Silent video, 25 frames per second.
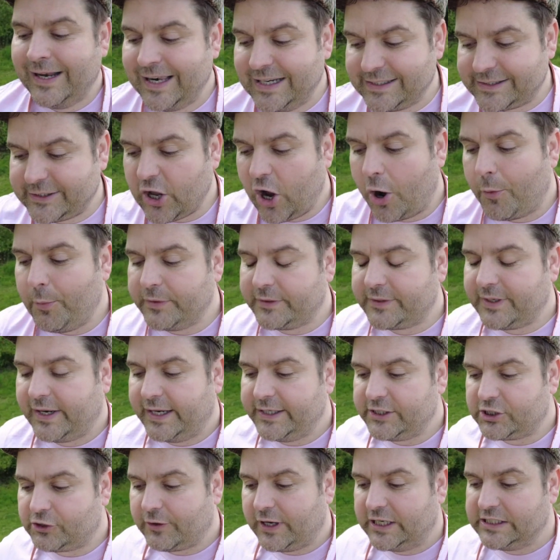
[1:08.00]
Let's get on with
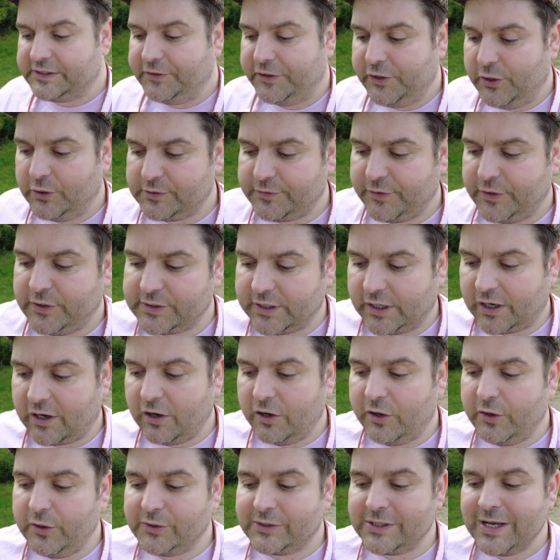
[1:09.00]
today's transfer news, views and
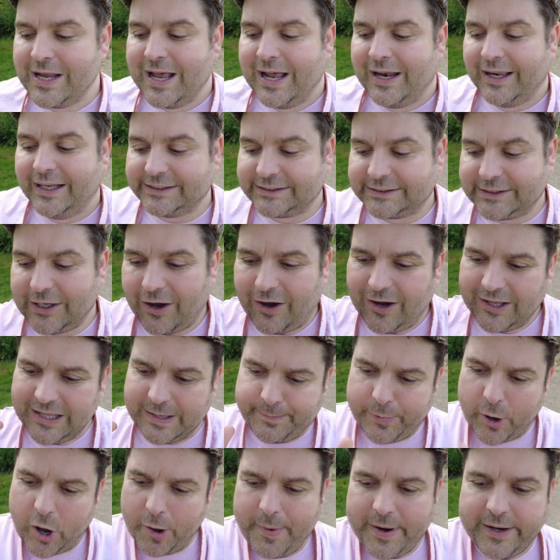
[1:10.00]
clues. Let's start at the
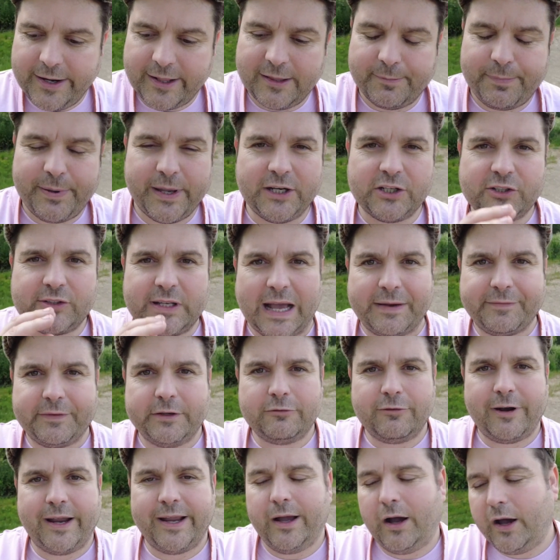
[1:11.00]
bottom end of the pitch, David
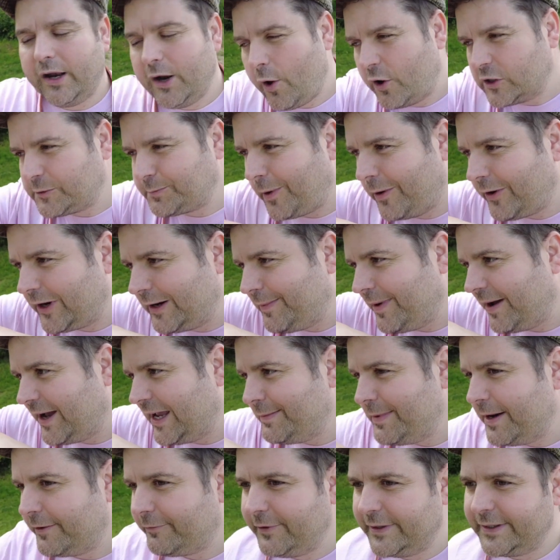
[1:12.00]
Raya. I know I've spoken about
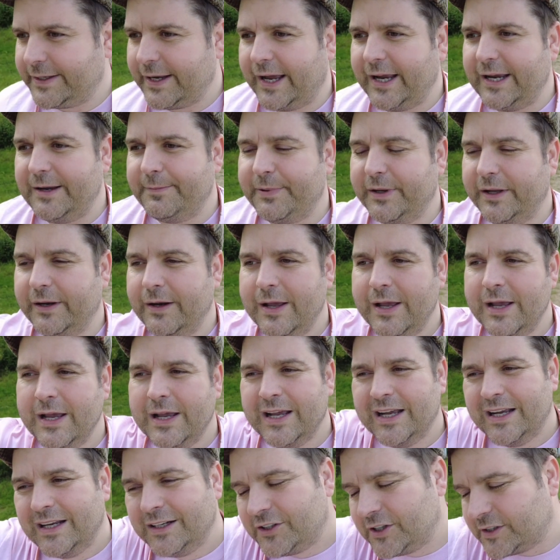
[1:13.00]
him every day, but
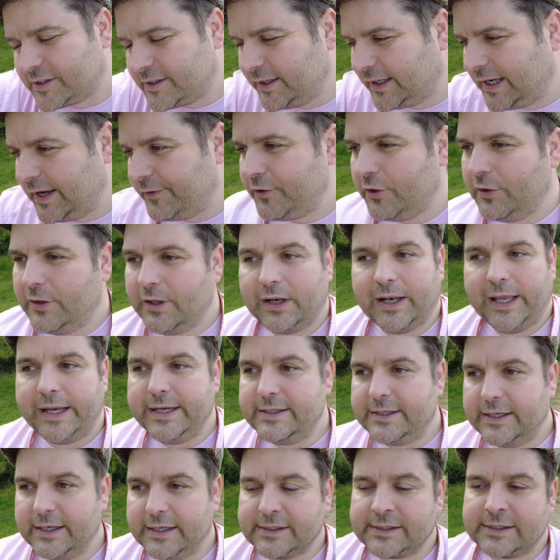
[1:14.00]
just to give you the
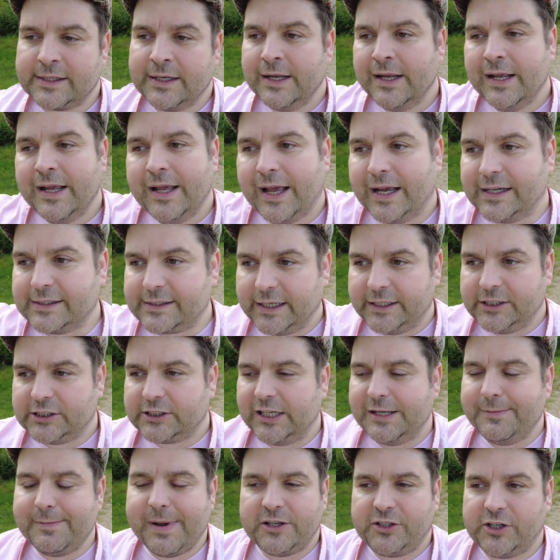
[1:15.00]
latest,
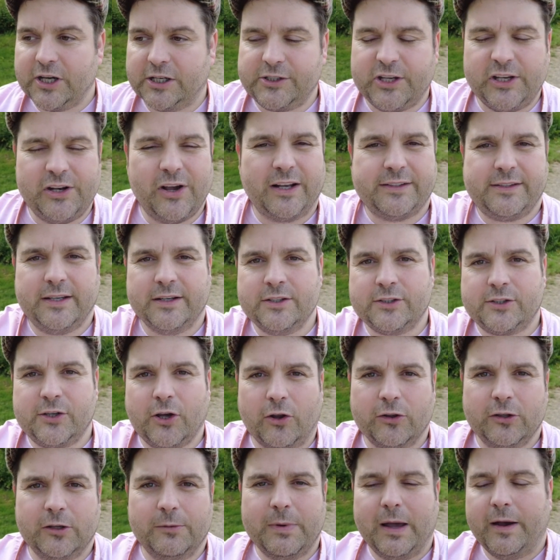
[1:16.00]
essentially Manchester United and
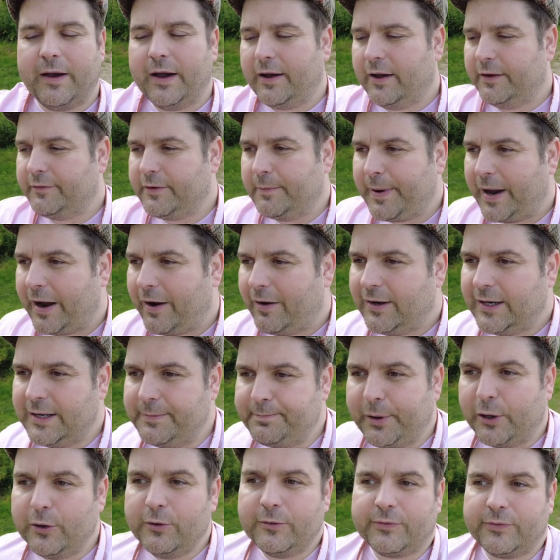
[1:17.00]
Tottenham have apparently
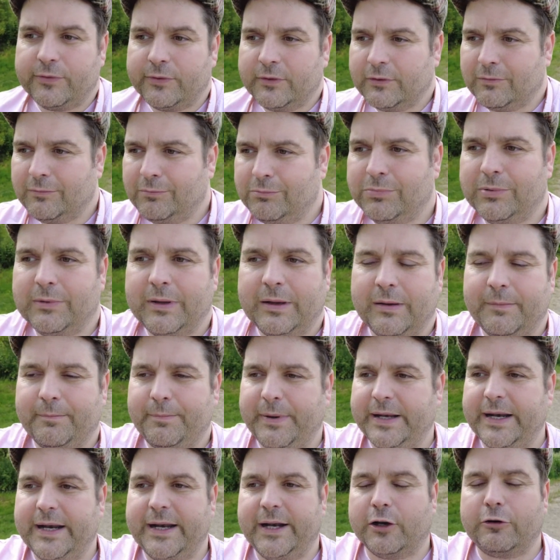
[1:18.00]
both
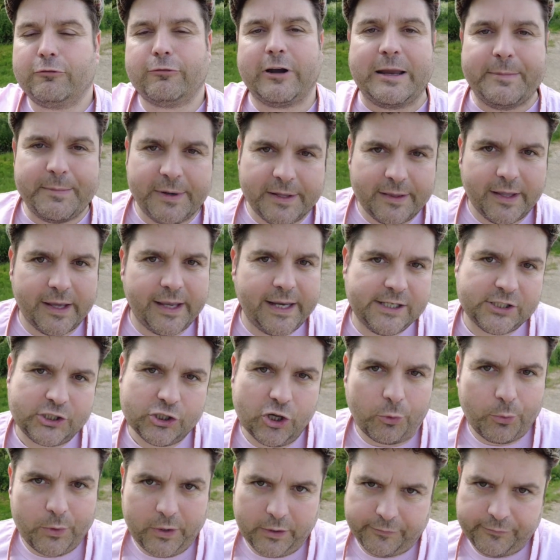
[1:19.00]
been in agreement that he's
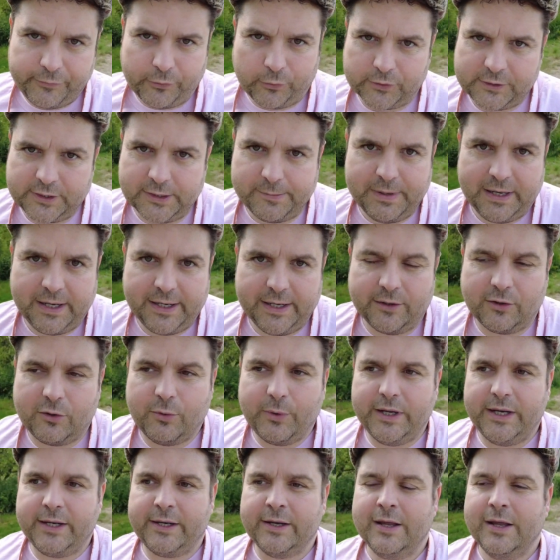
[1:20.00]
not worth 40 million
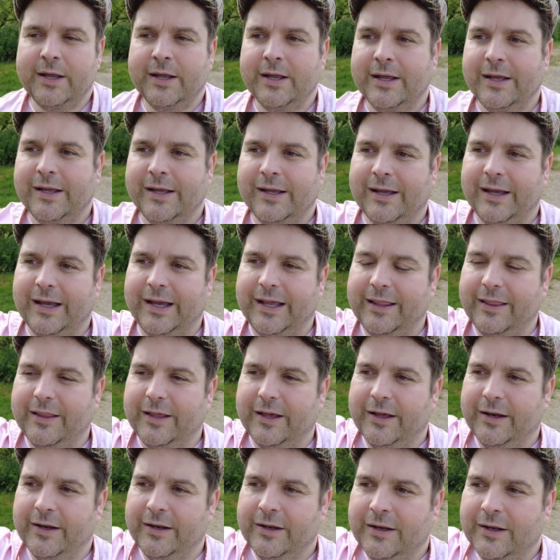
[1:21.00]
quid and
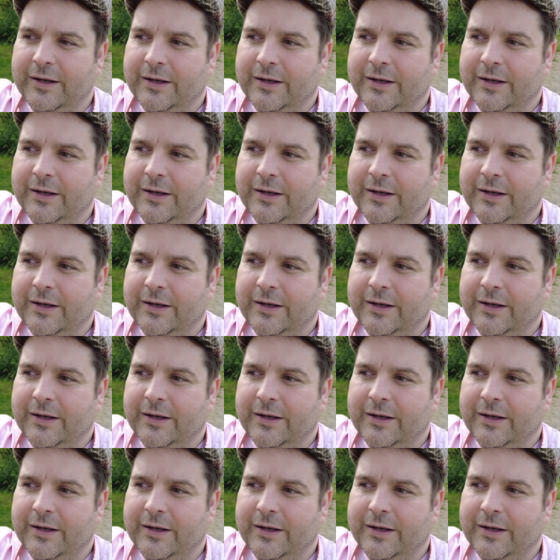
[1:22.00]
that